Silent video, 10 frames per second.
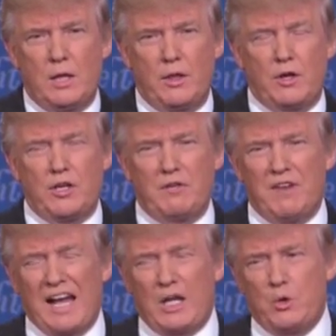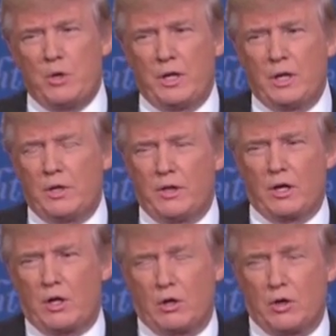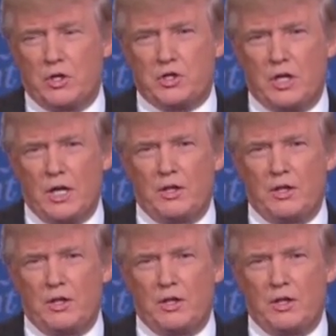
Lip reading: They're devaluing their currency,